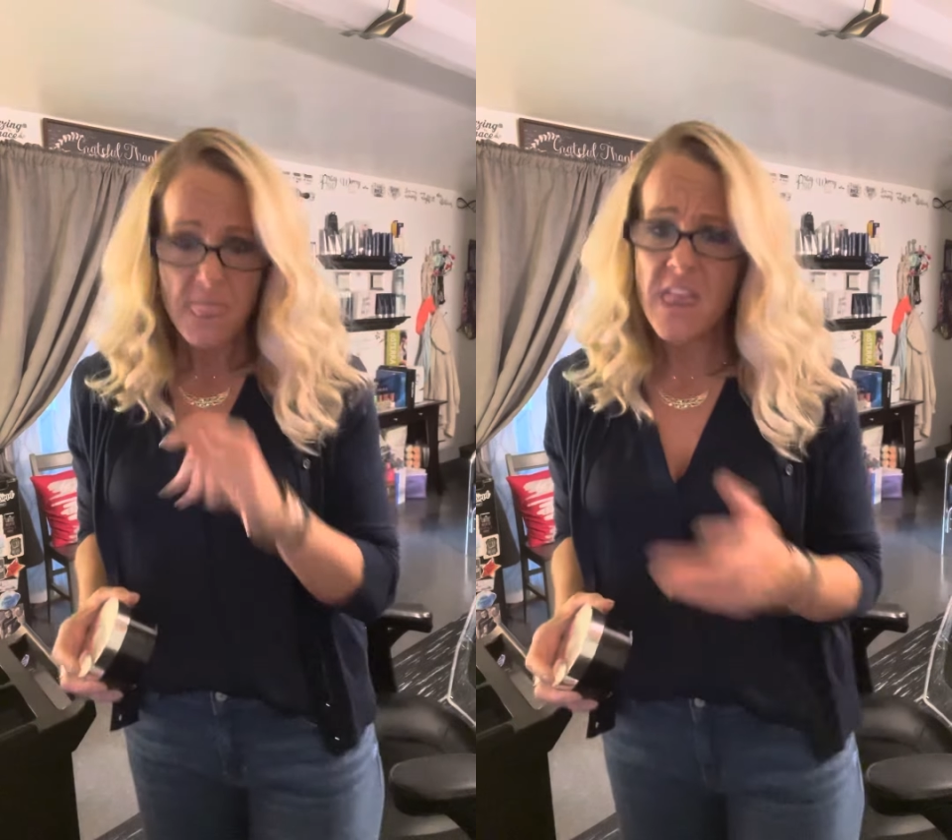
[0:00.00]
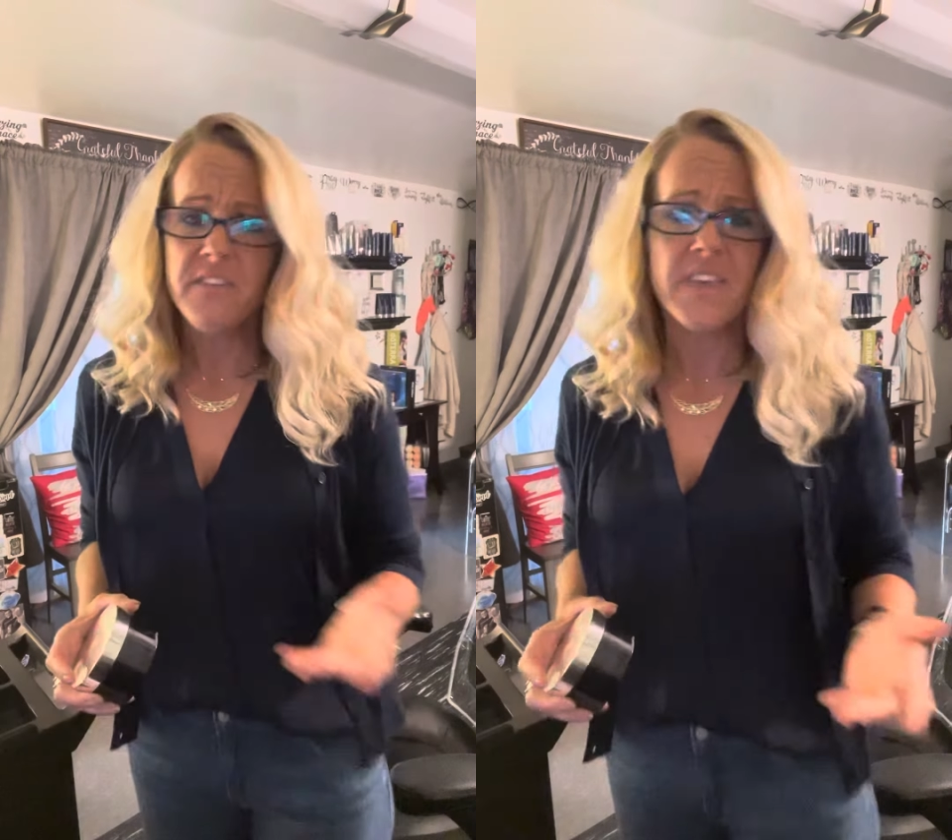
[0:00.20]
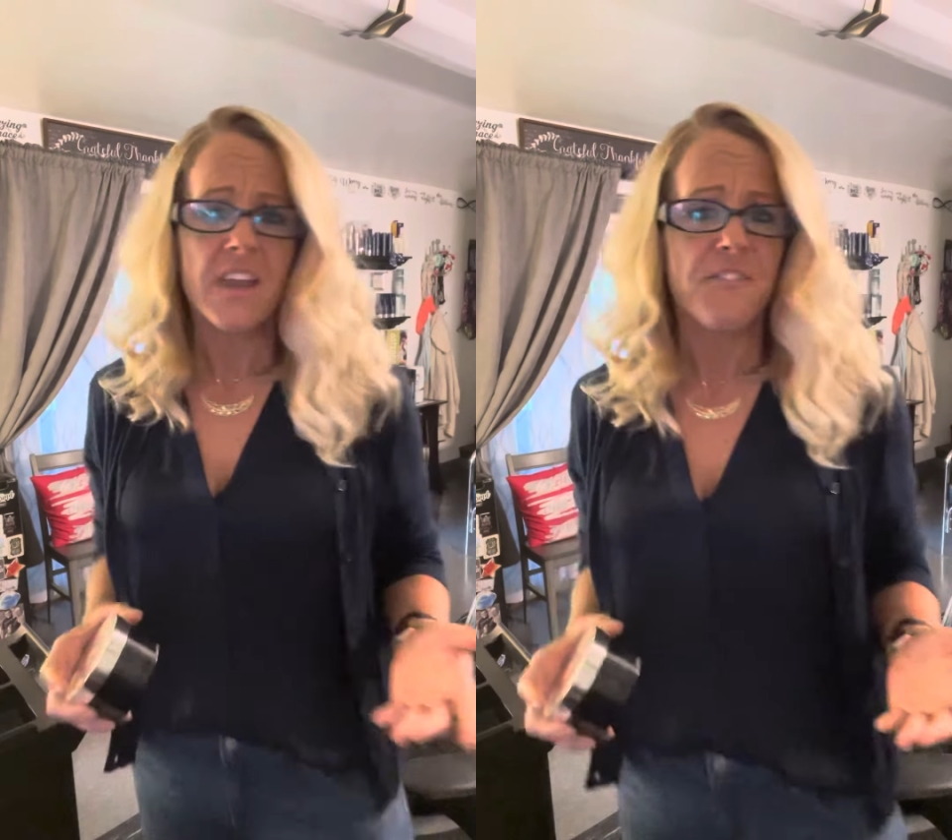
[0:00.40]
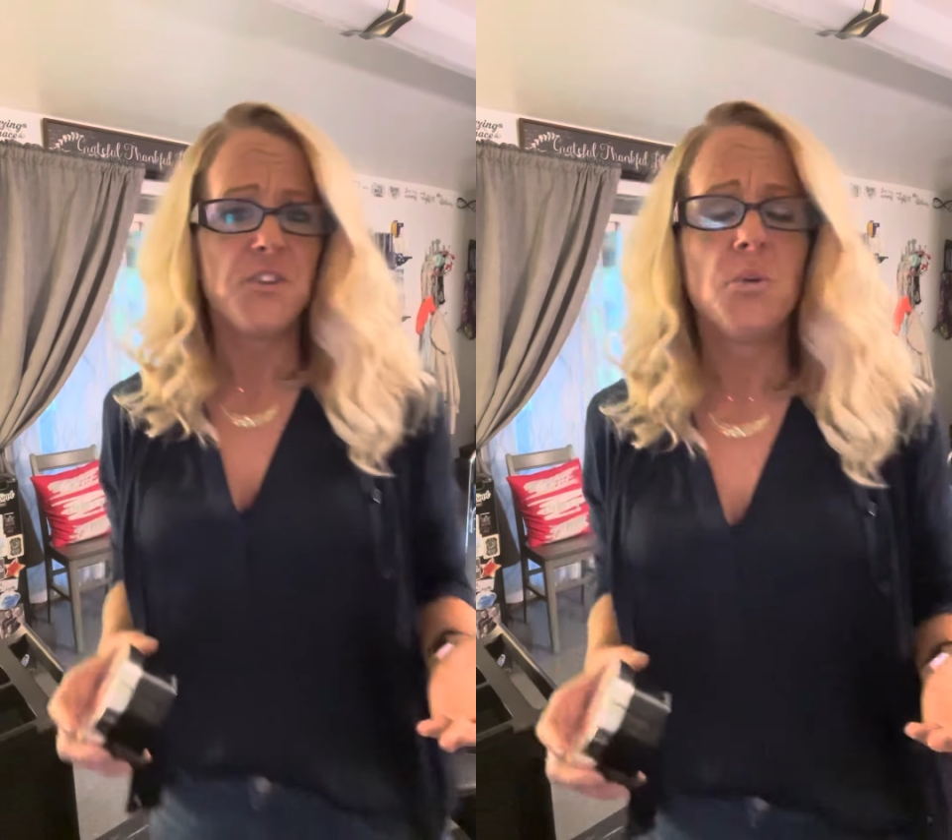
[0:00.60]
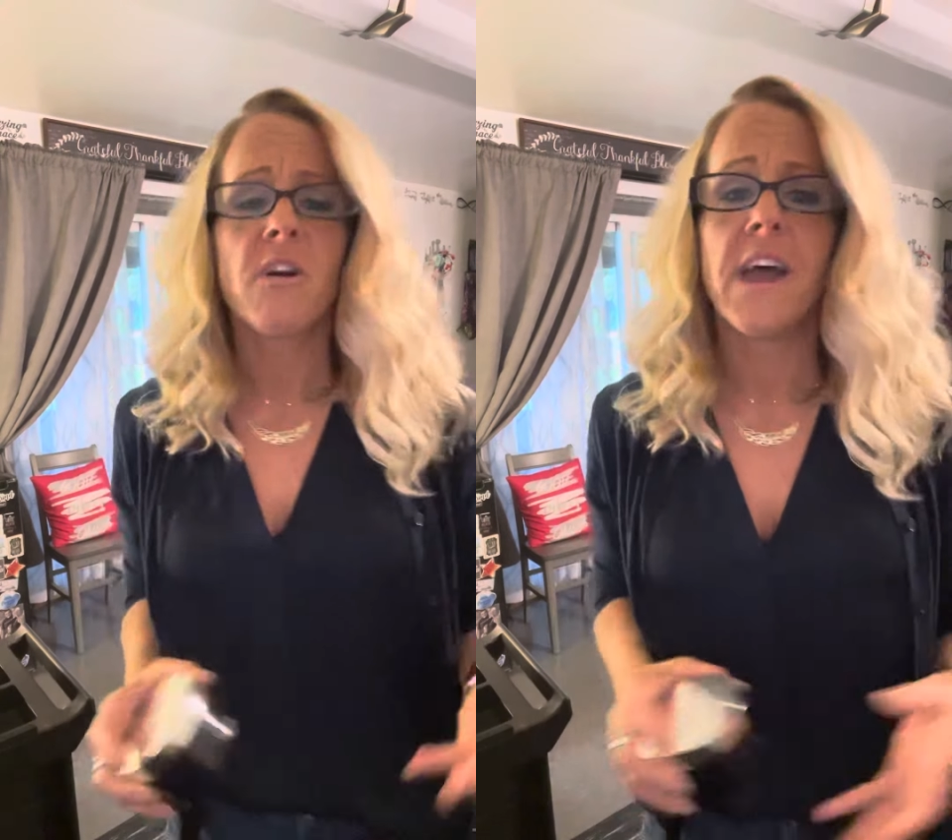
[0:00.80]
is that if
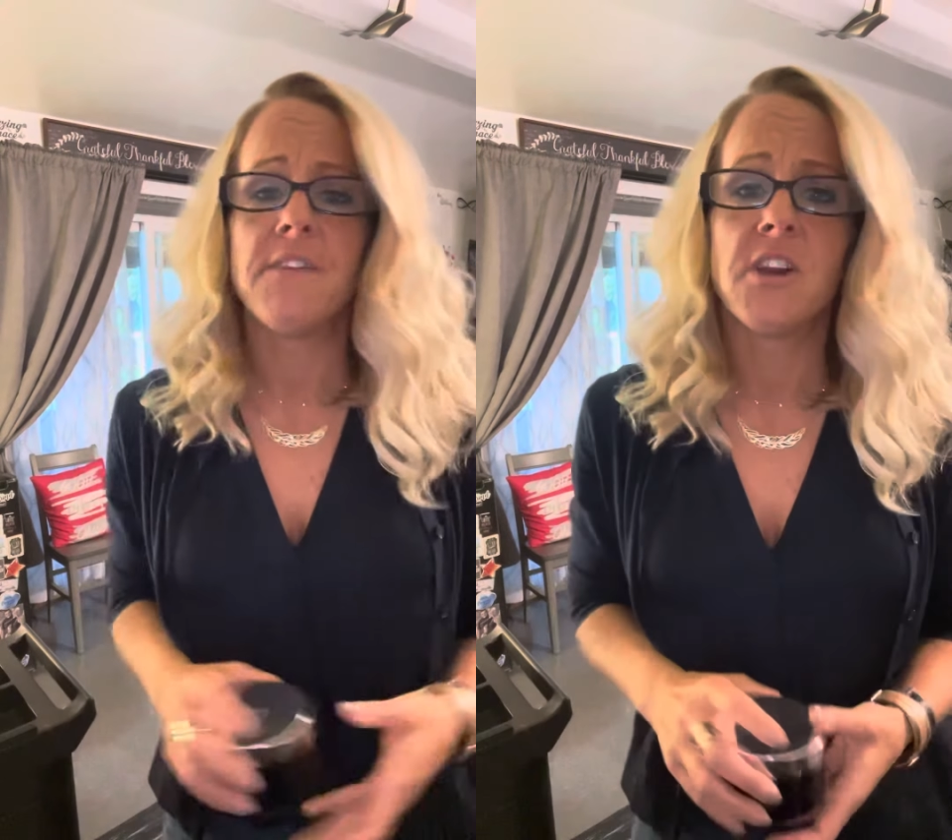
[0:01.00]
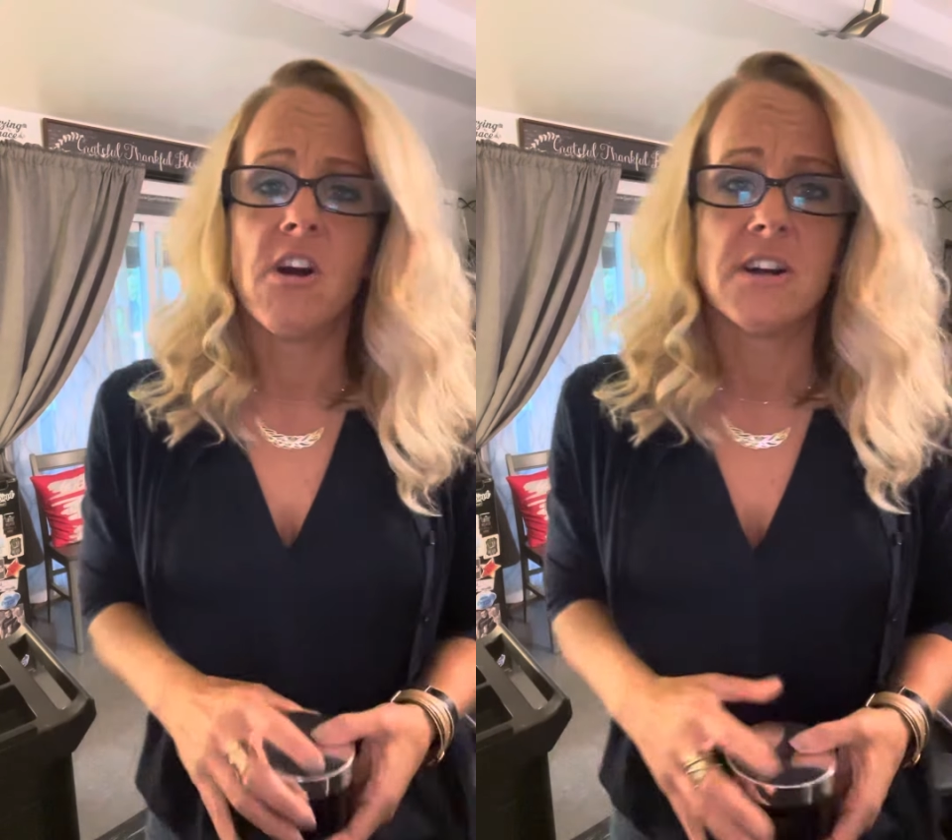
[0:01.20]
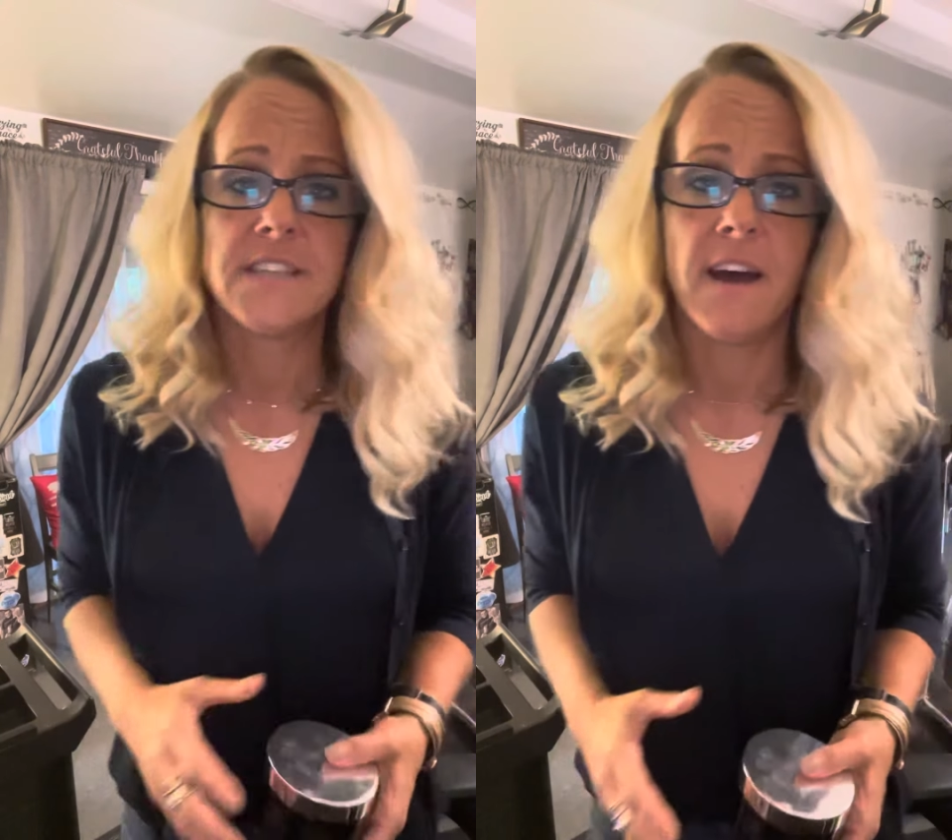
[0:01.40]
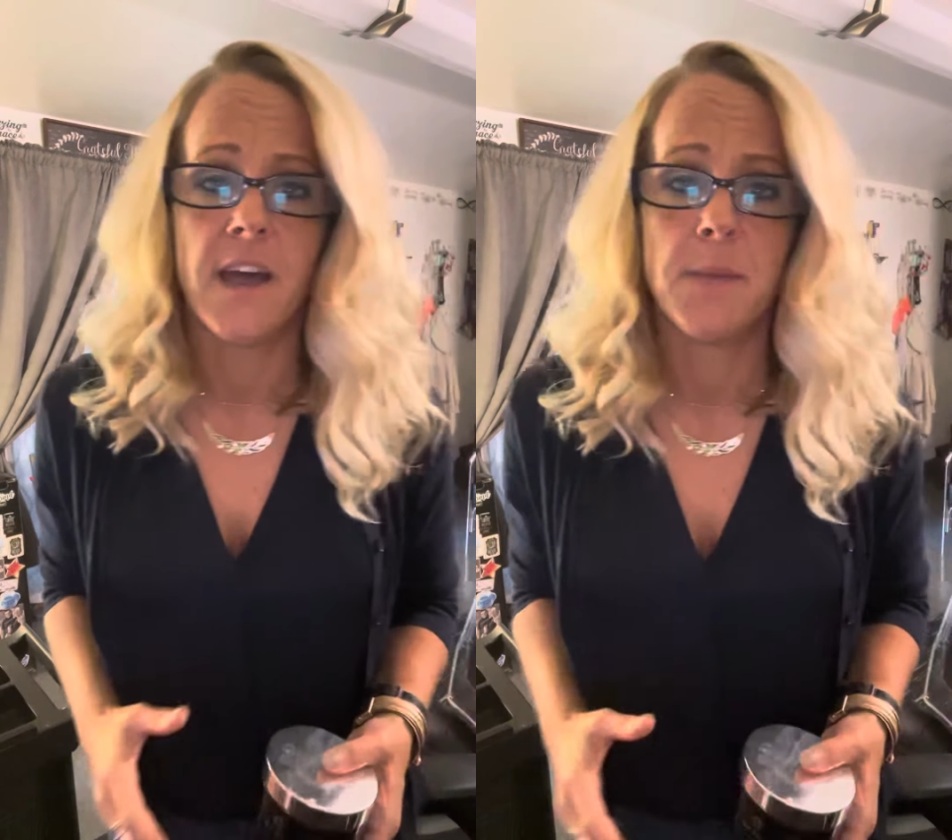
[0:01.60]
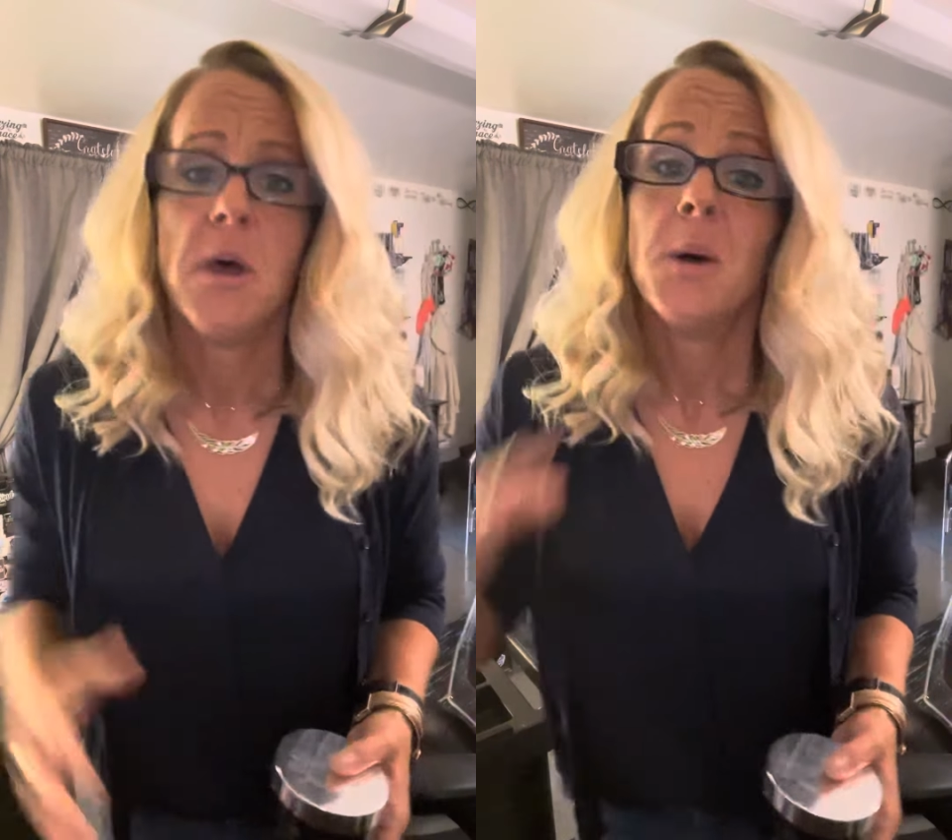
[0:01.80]
you are having a hard
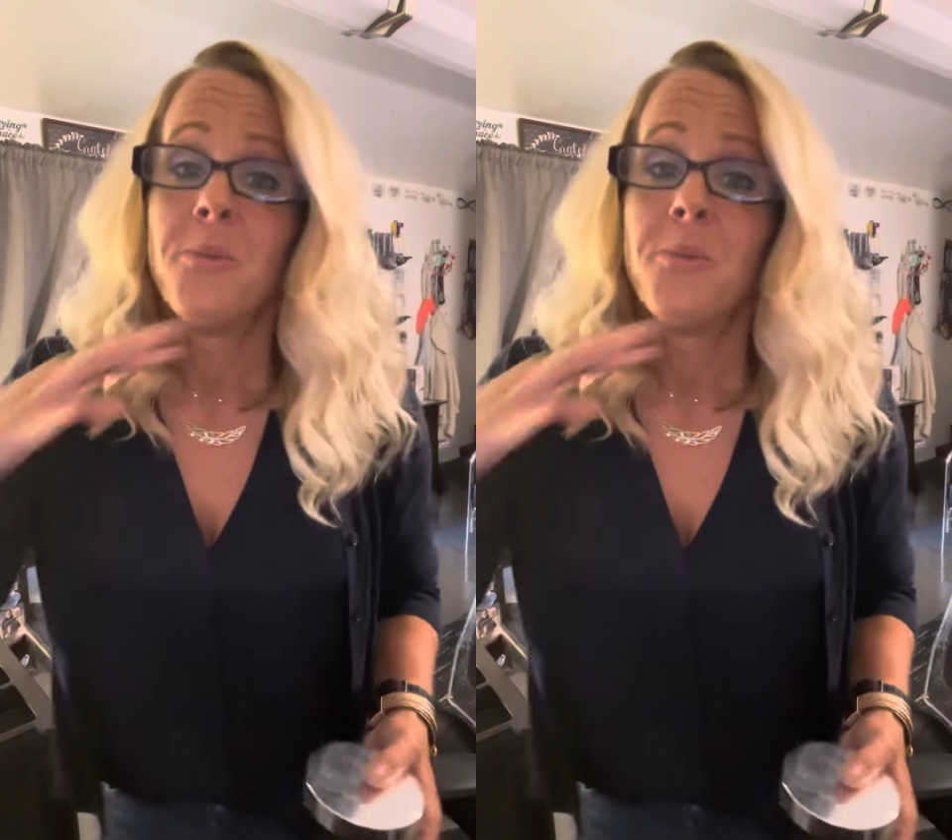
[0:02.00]
time